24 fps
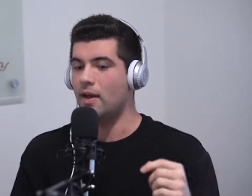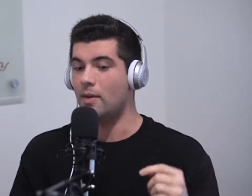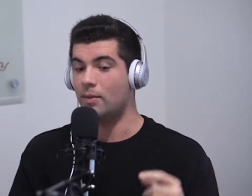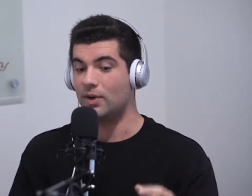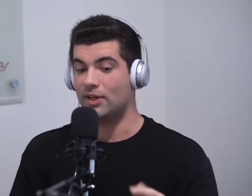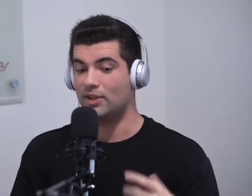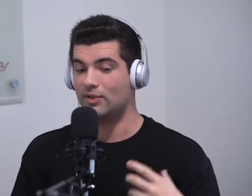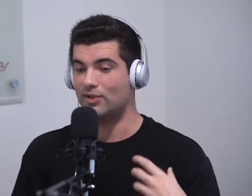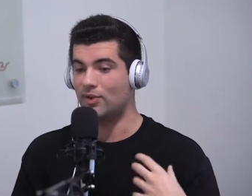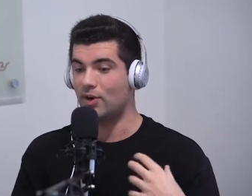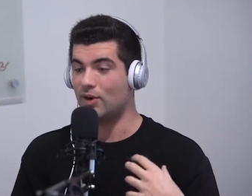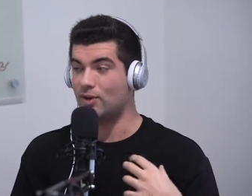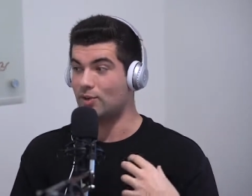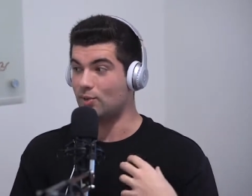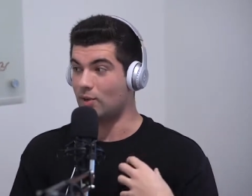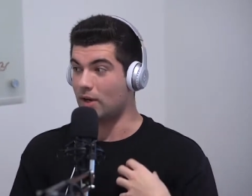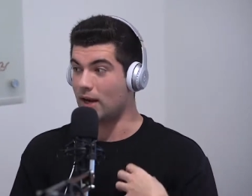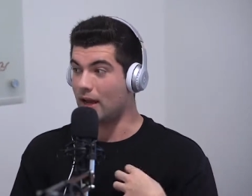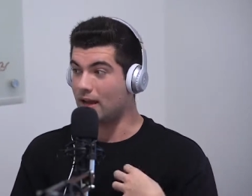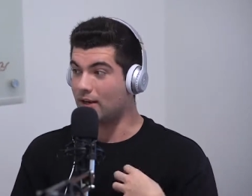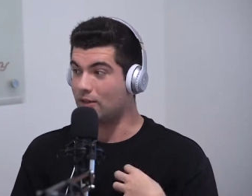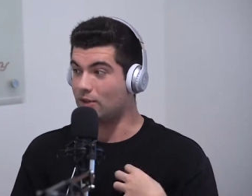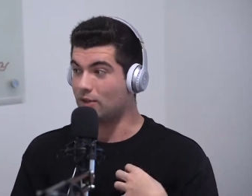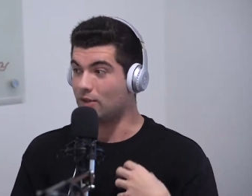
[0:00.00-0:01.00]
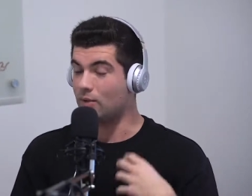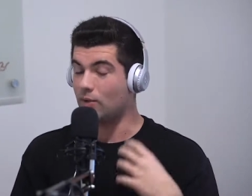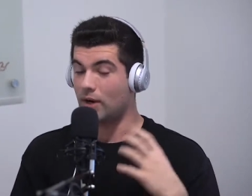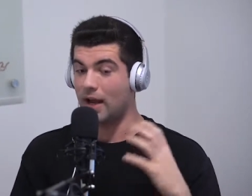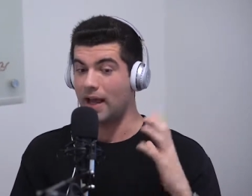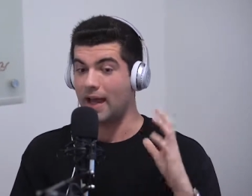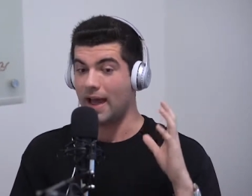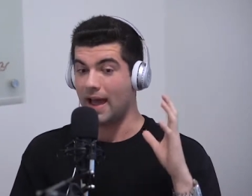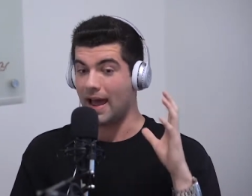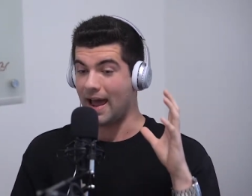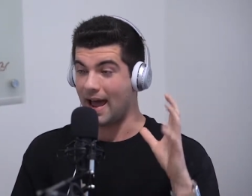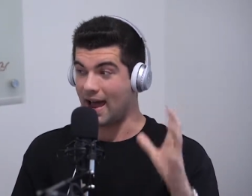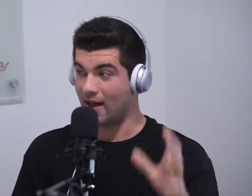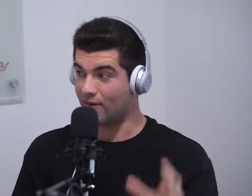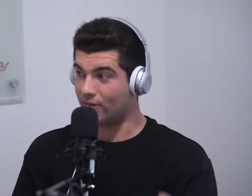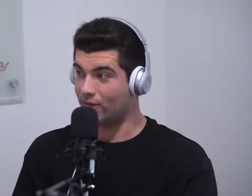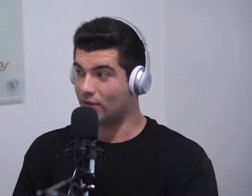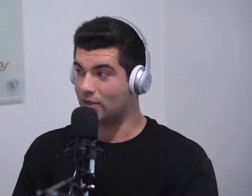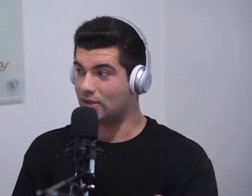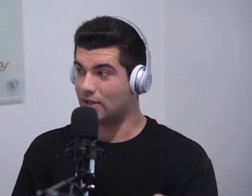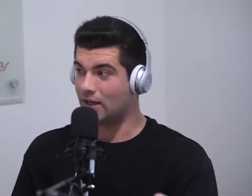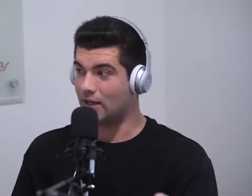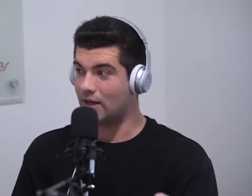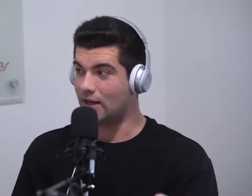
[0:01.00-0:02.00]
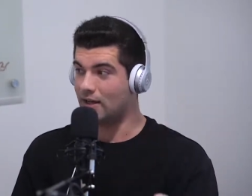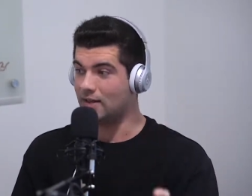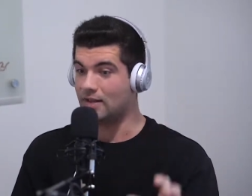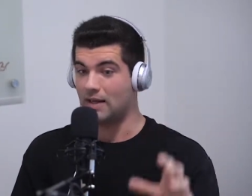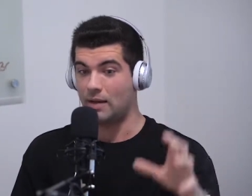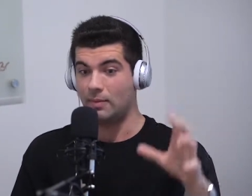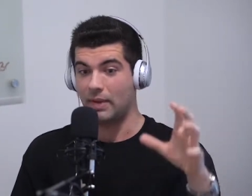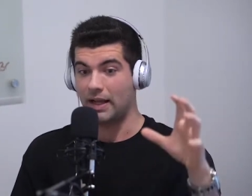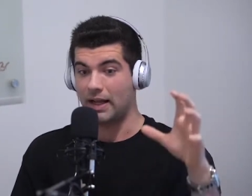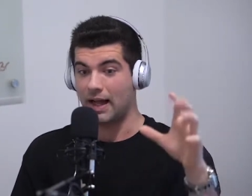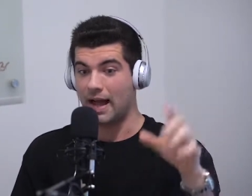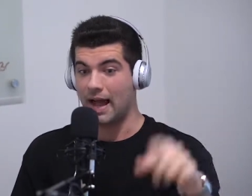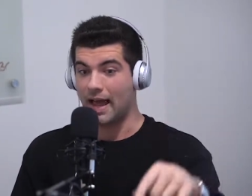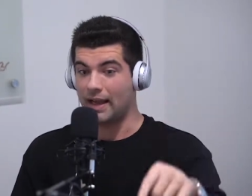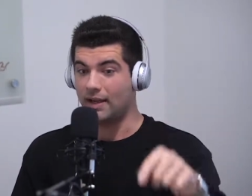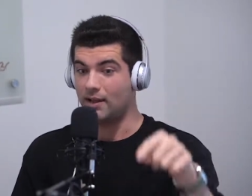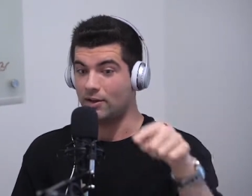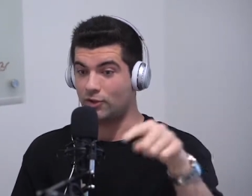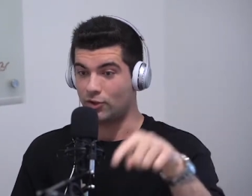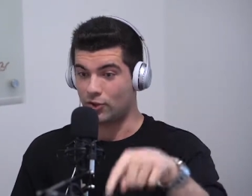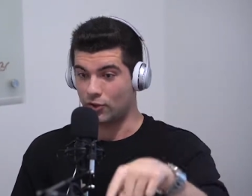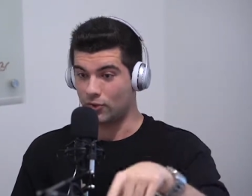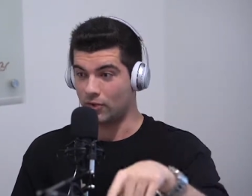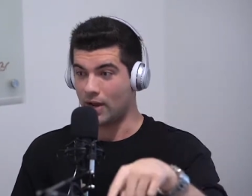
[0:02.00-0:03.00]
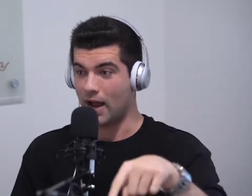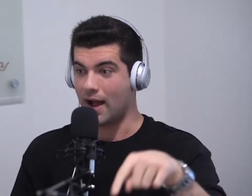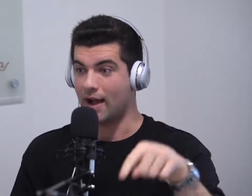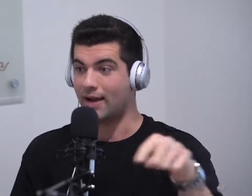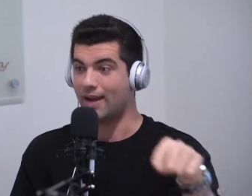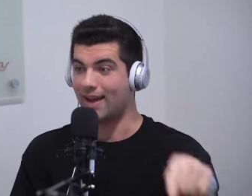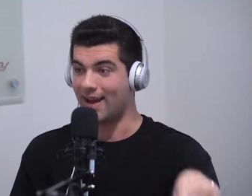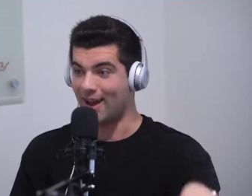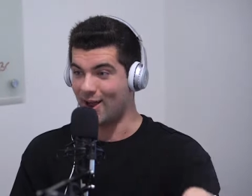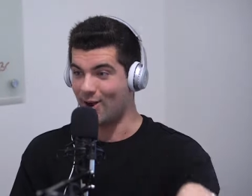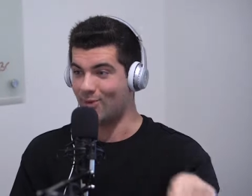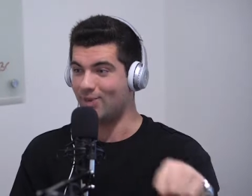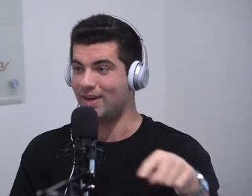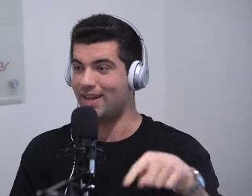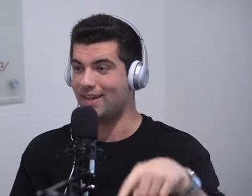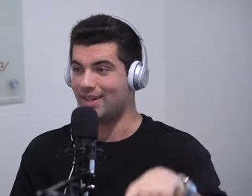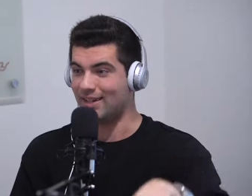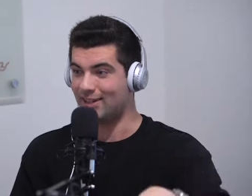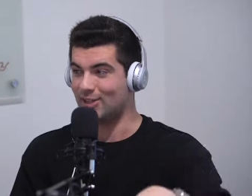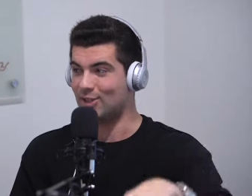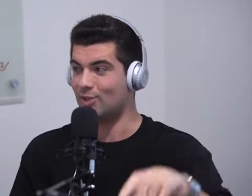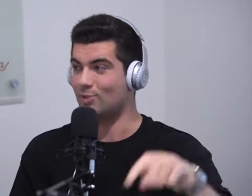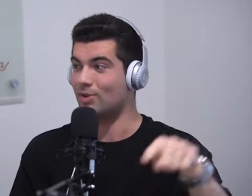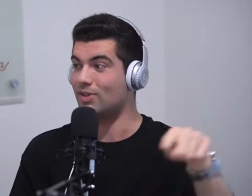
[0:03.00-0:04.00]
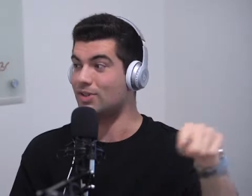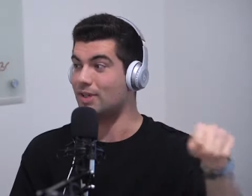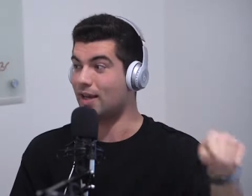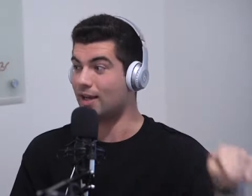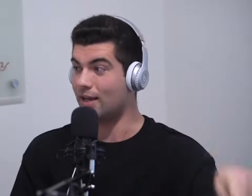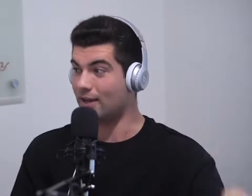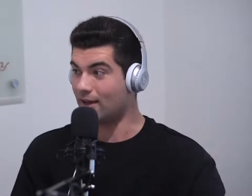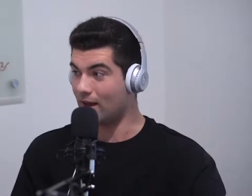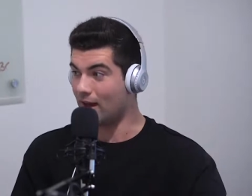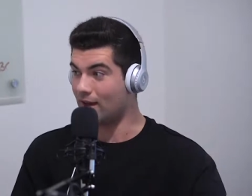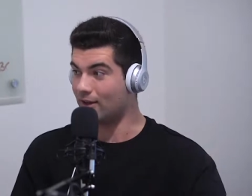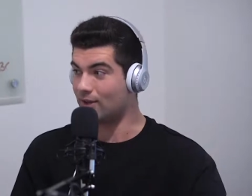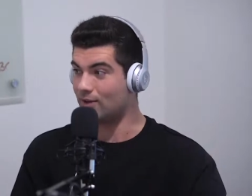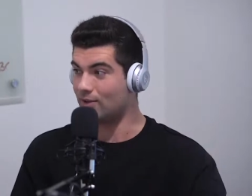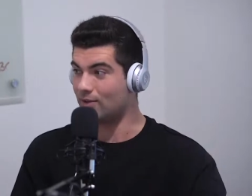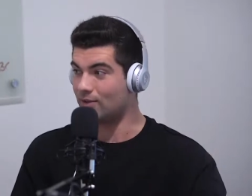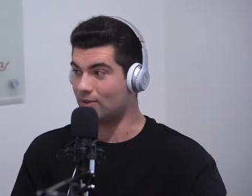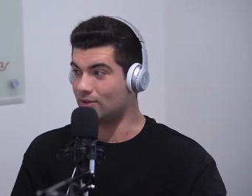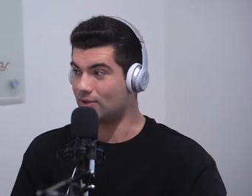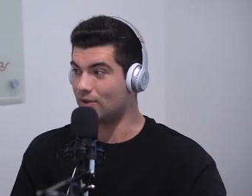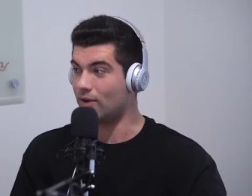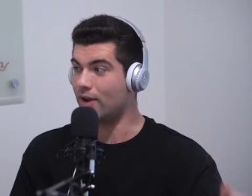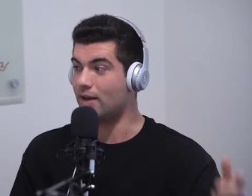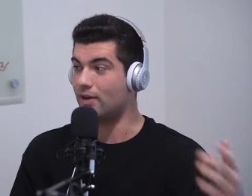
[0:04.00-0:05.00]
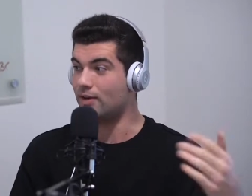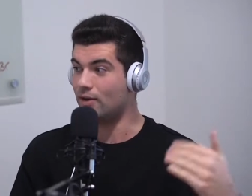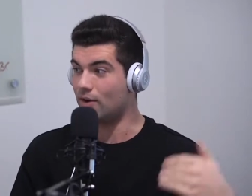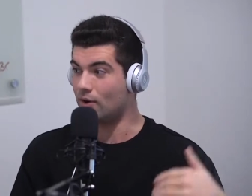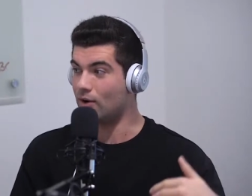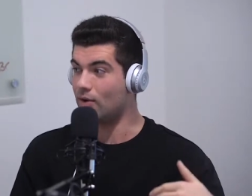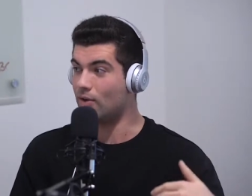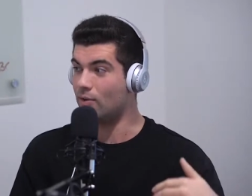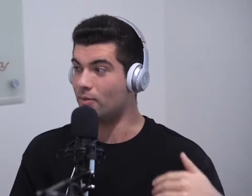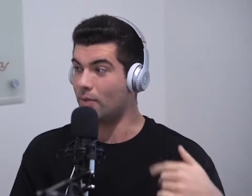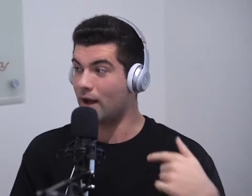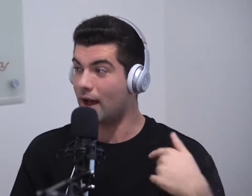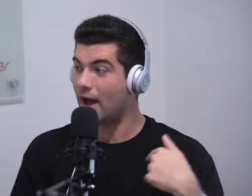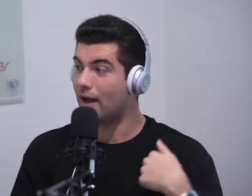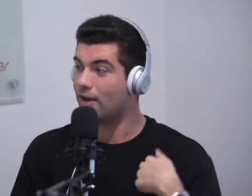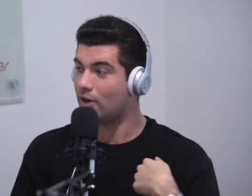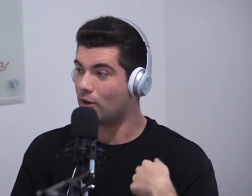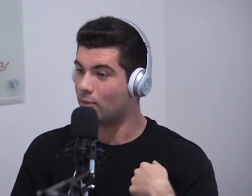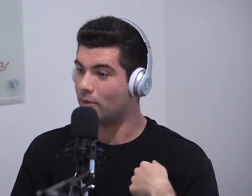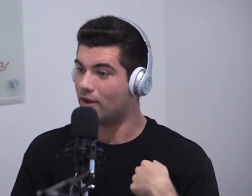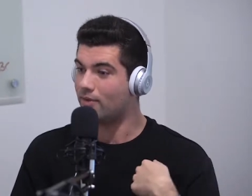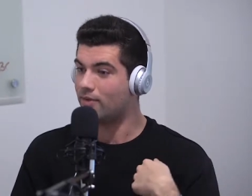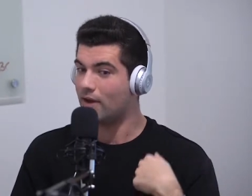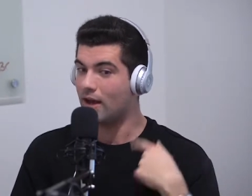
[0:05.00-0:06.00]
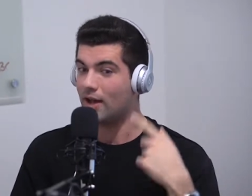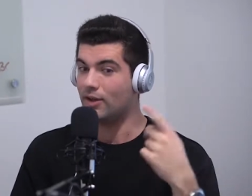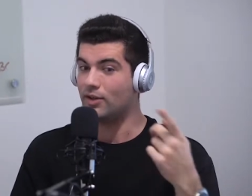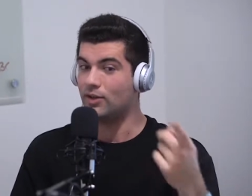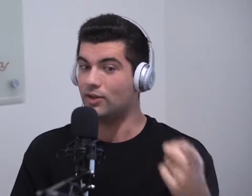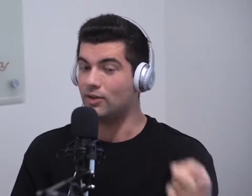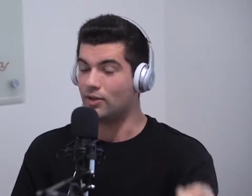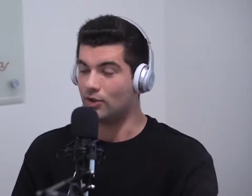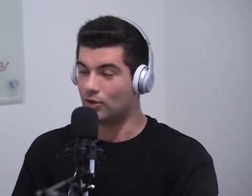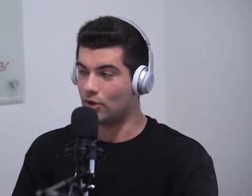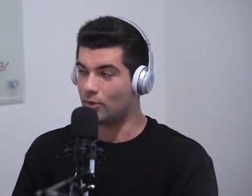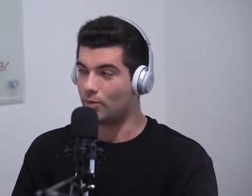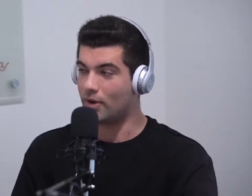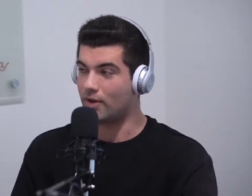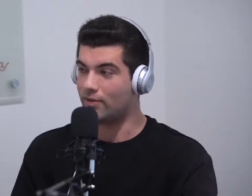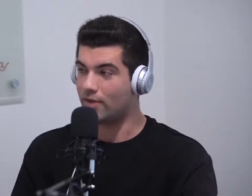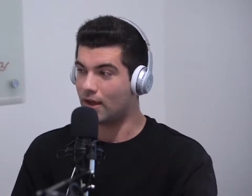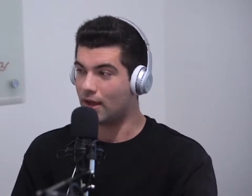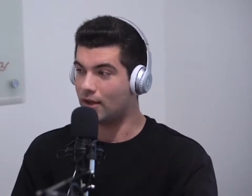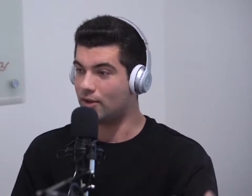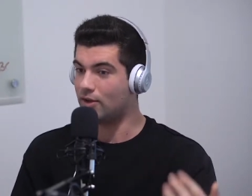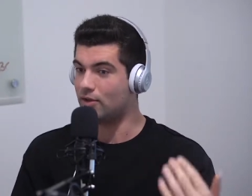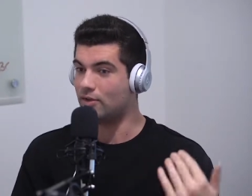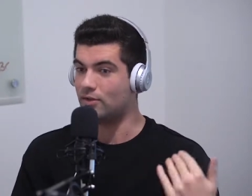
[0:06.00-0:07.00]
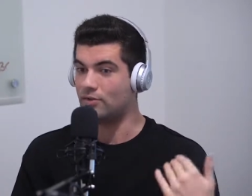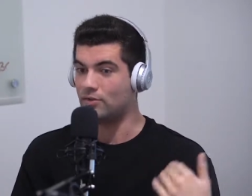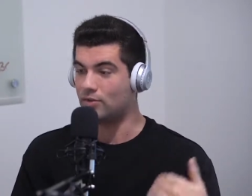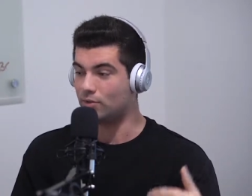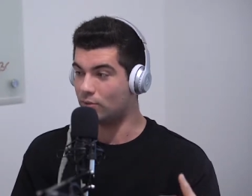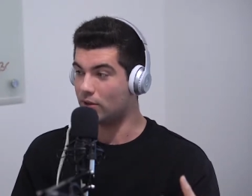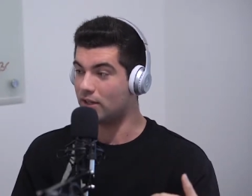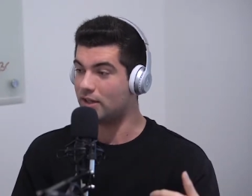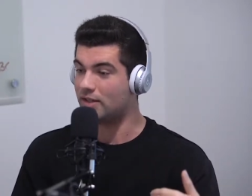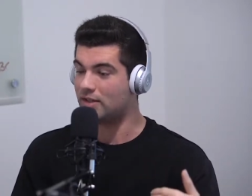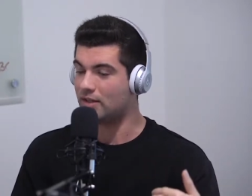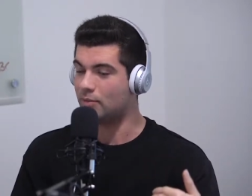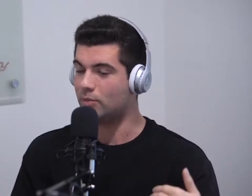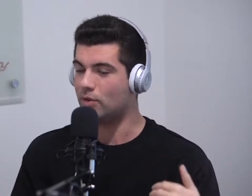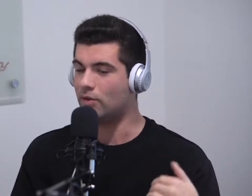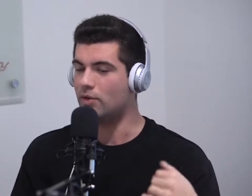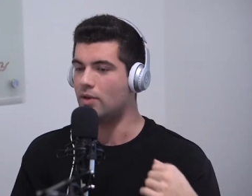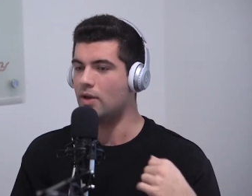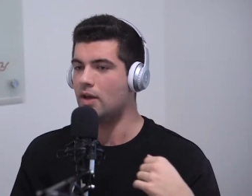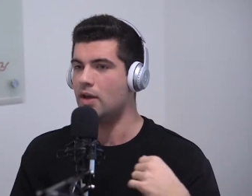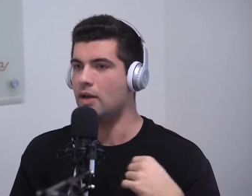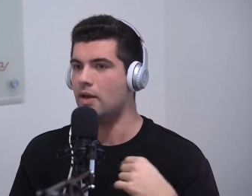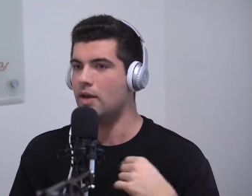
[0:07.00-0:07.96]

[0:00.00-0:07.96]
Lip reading: But as far as what I do, when I advertise, I'm I can track how many customers I got you. So I know my value, you know my value. It's pretty simple.